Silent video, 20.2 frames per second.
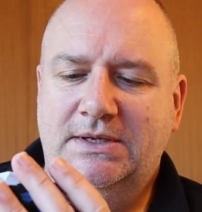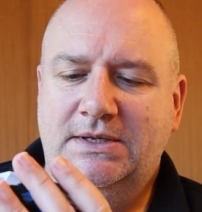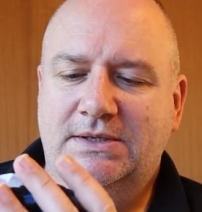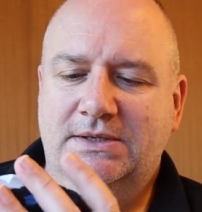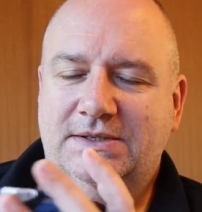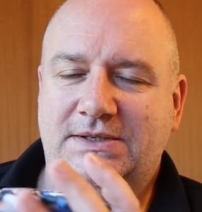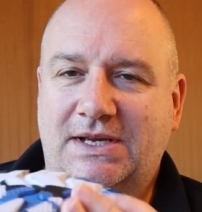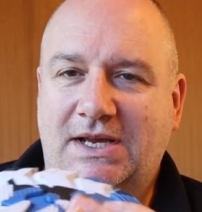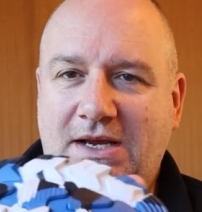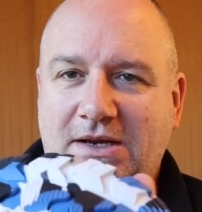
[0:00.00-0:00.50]

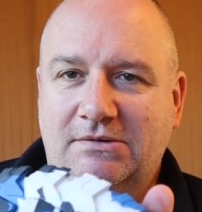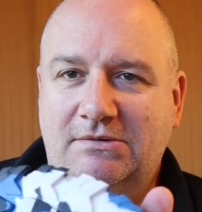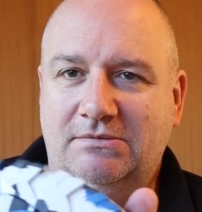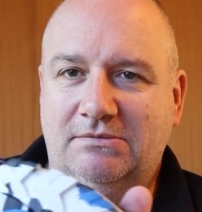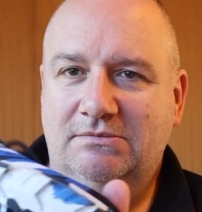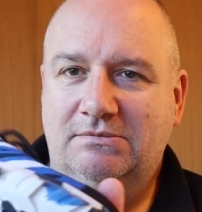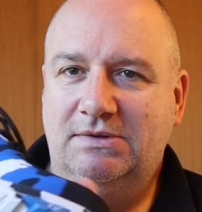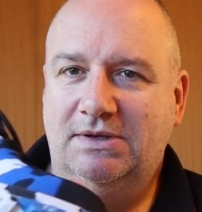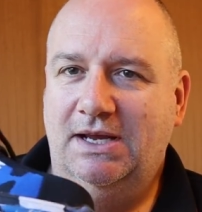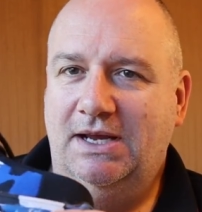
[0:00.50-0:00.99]
So
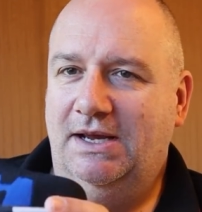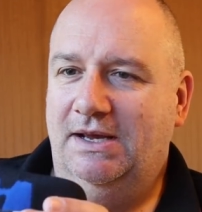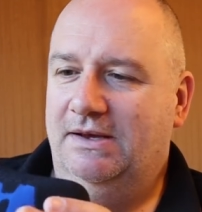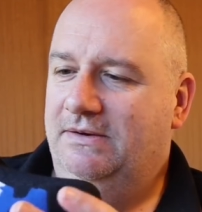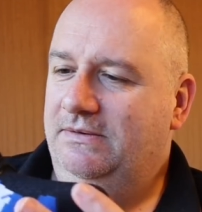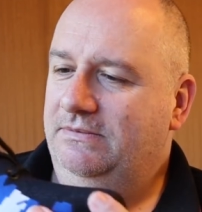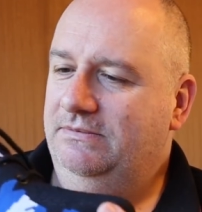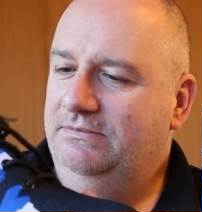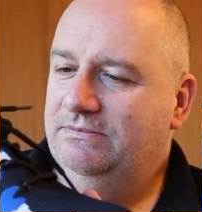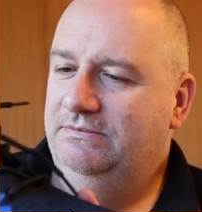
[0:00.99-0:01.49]
yeah,
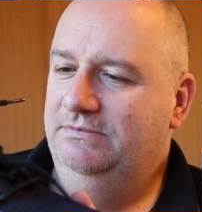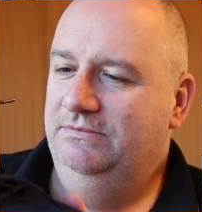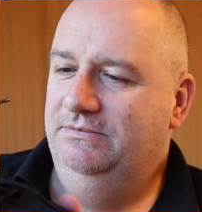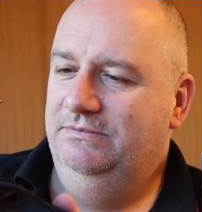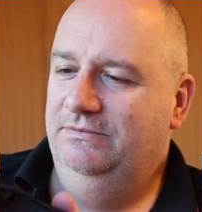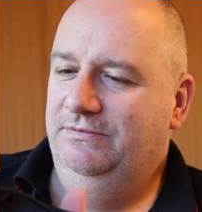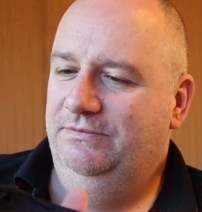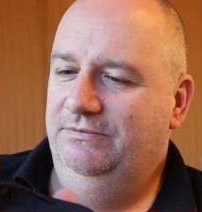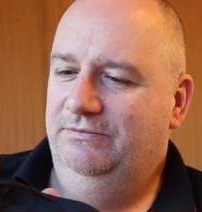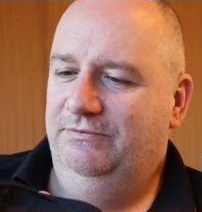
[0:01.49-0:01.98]

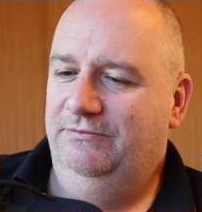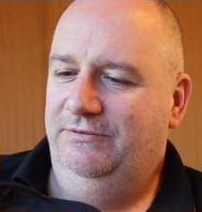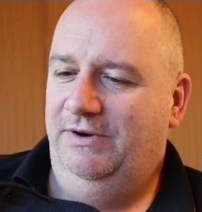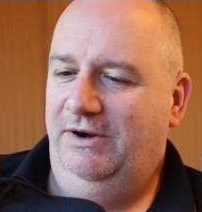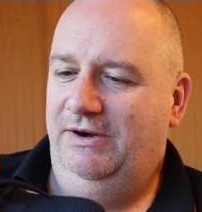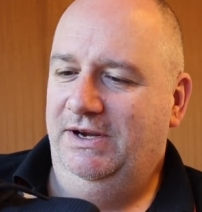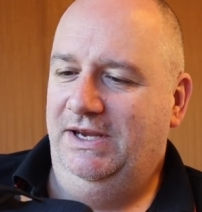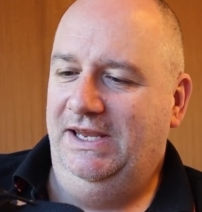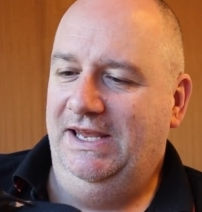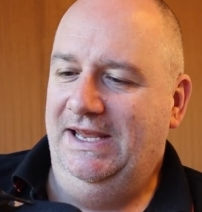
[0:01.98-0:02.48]

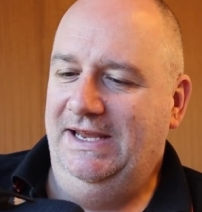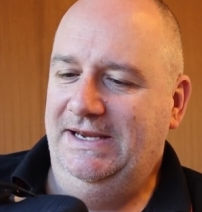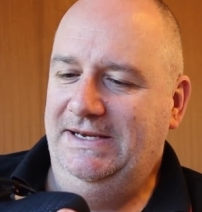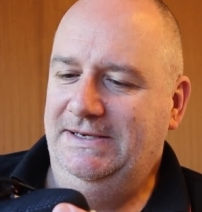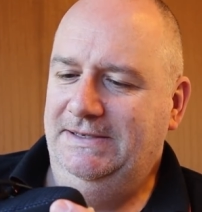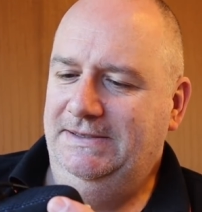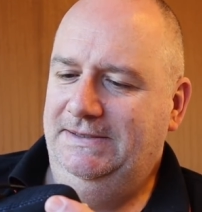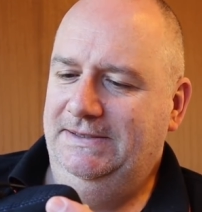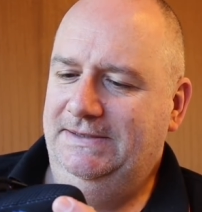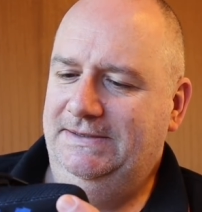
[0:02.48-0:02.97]
very
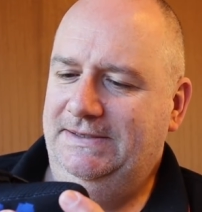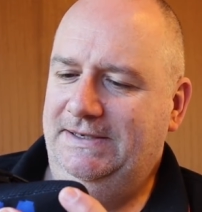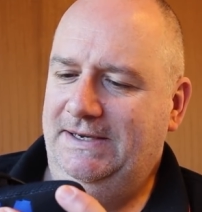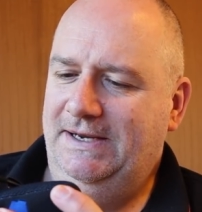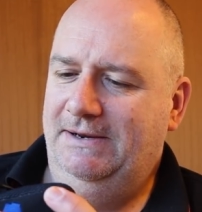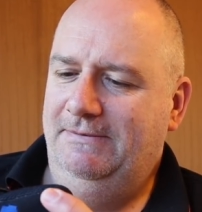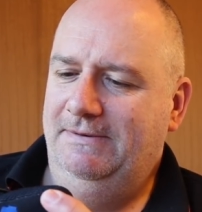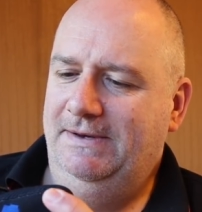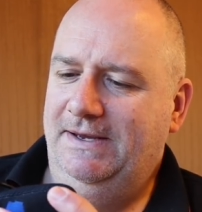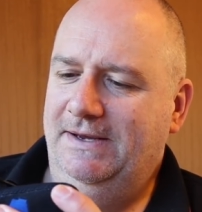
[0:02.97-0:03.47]
keen to see
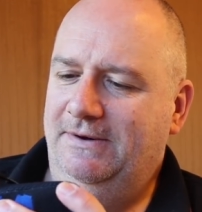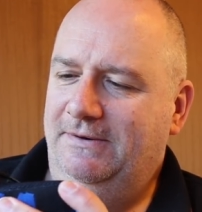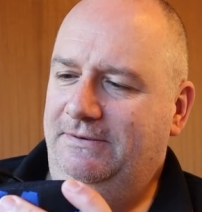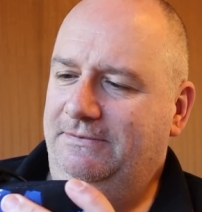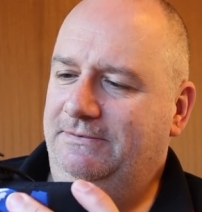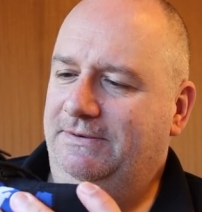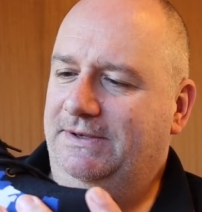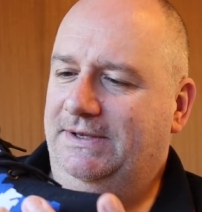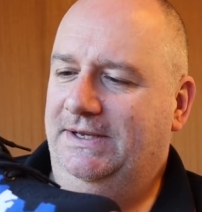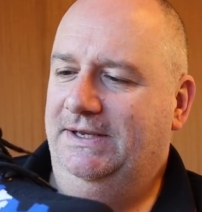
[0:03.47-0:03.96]
how we get
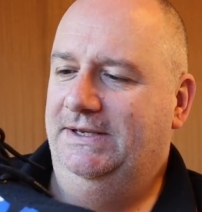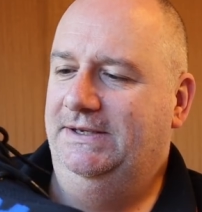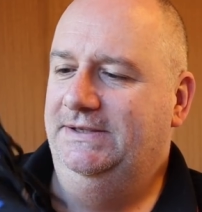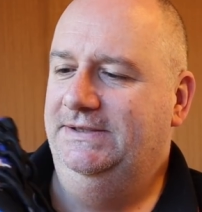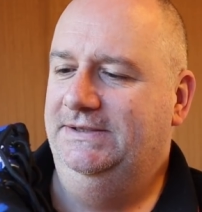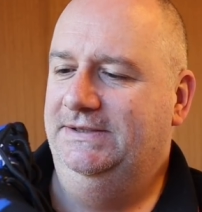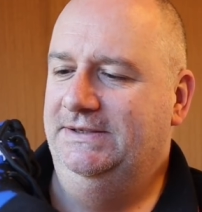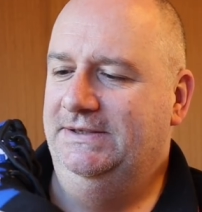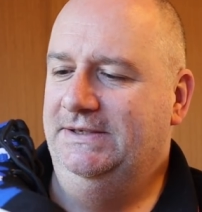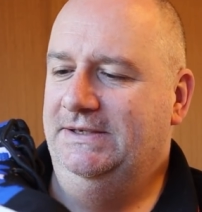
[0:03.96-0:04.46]
on with
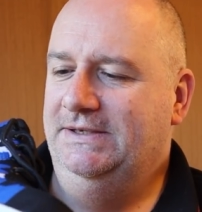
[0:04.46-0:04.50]
these.